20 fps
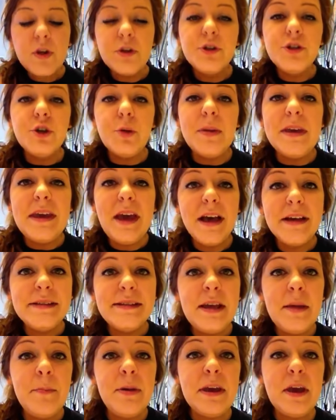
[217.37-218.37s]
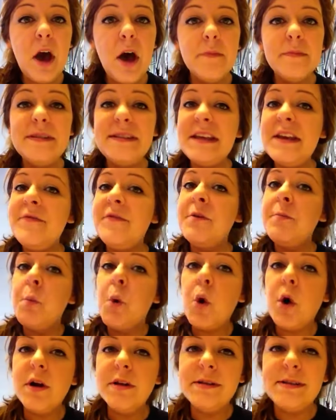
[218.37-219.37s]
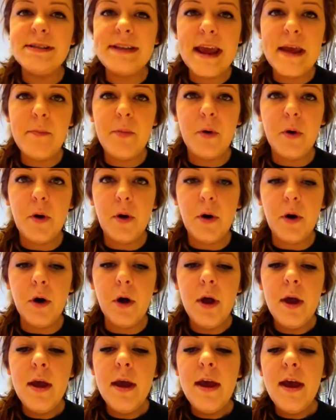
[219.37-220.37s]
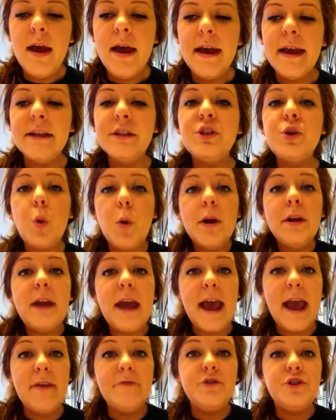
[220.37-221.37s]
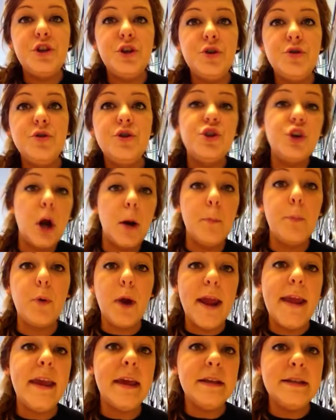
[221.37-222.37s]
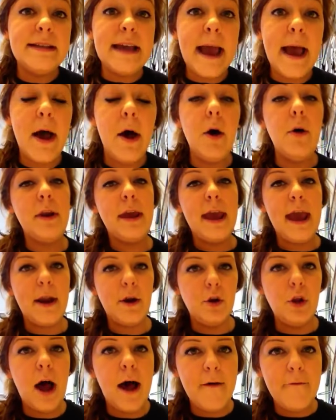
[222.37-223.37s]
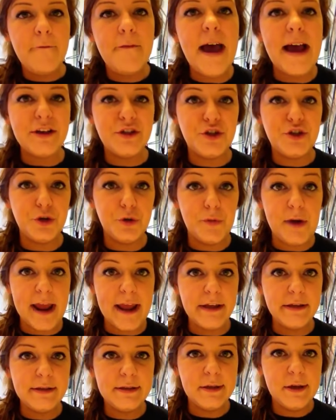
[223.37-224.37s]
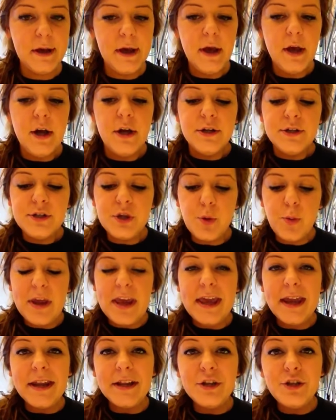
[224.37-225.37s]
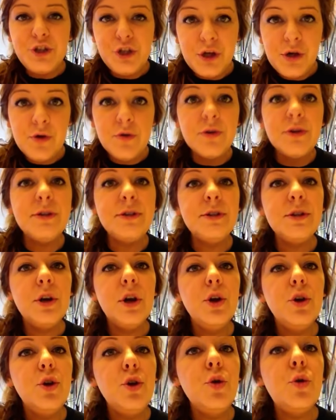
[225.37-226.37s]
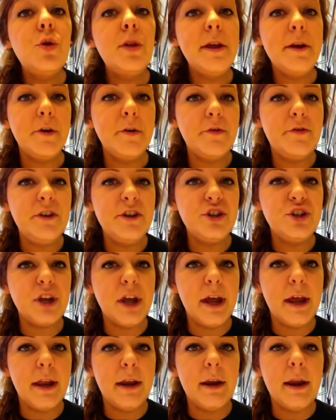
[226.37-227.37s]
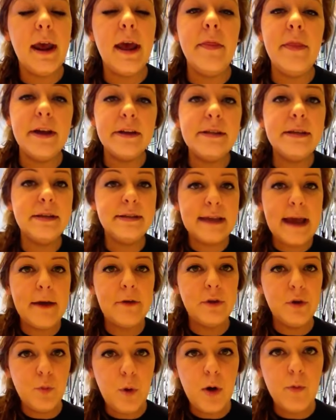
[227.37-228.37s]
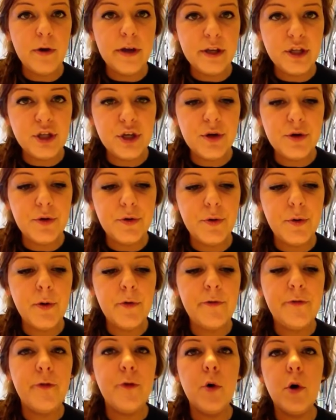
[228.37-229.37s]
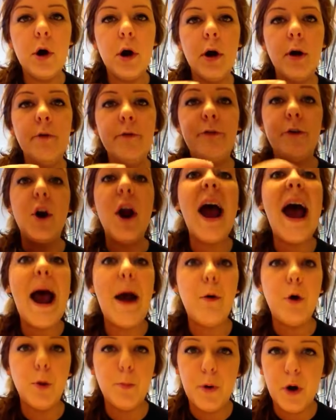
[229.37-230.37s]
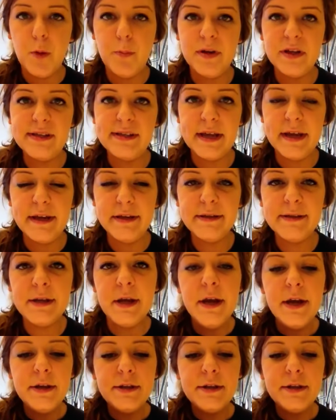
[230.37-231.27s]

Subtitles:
So because it becomes even more unstable, it's going to have to start breaking down at a lot faster rate. So we can induce nuclear fission, and that's exactly what we do for our purposes.